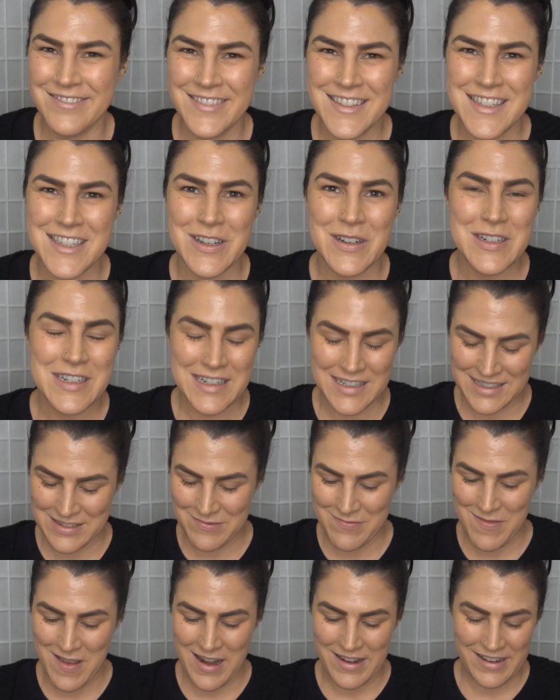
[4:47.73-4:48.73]
so it
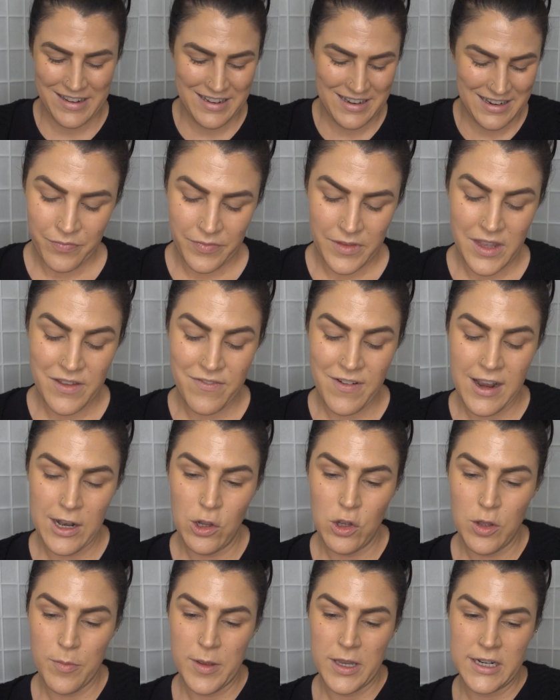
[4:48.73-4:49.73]
doesn't matter if I
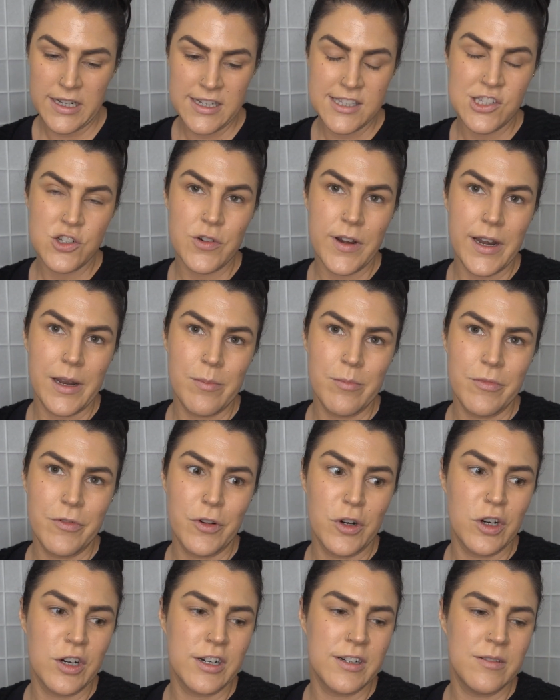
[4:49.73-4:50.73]
look a bit extreme
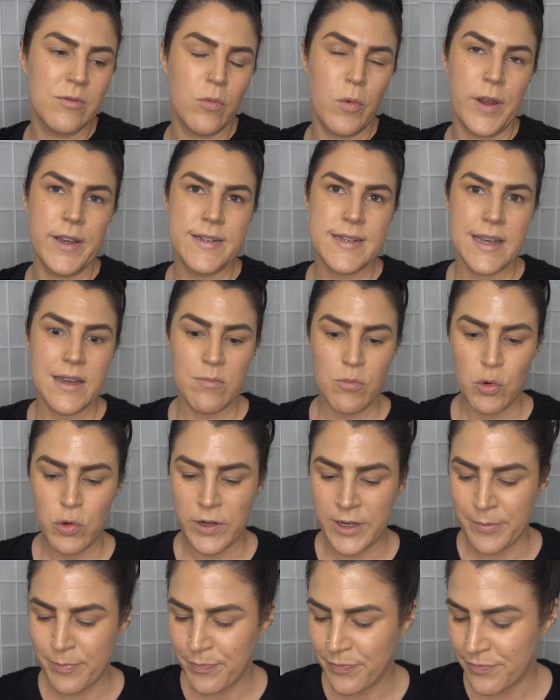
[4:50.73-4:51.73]
for a weekday
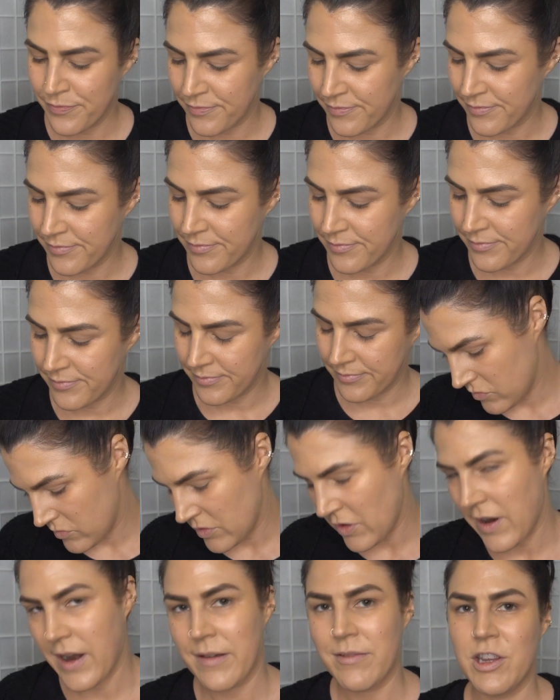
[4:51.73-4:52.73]
morning.
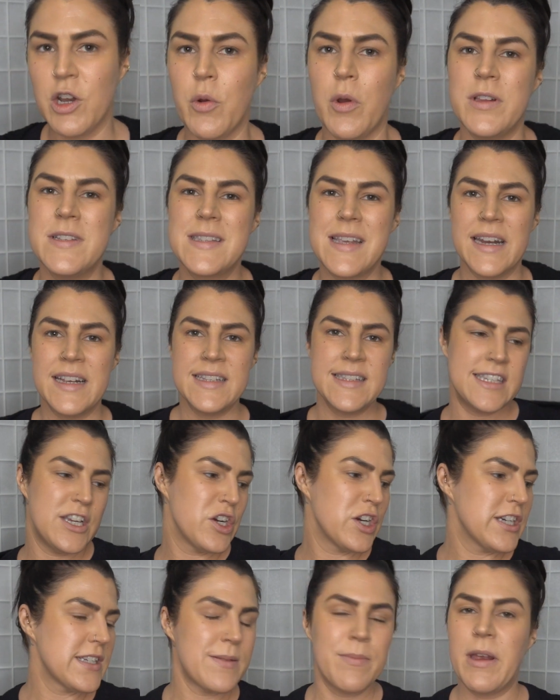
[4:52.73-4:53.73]
All right, you know what, it's getting
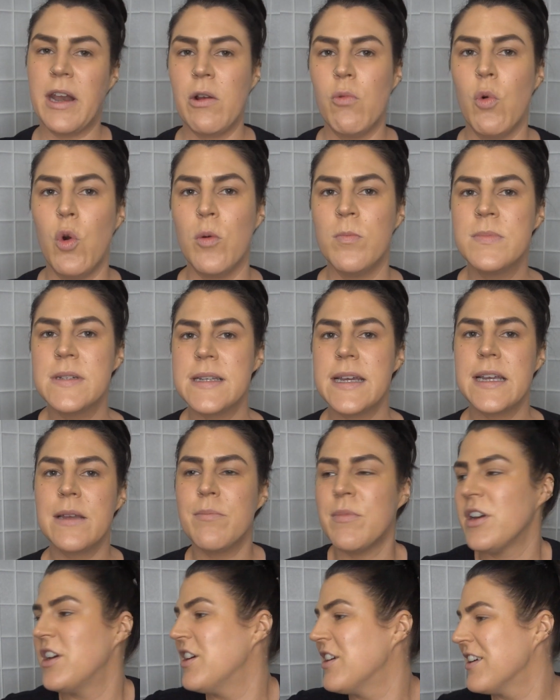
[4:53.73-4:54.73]
serious. I'm getting warm, taking
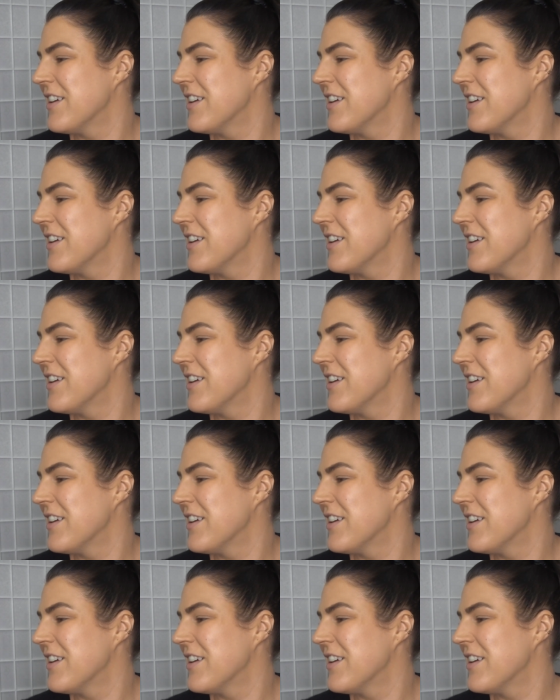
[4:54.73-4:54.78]
my,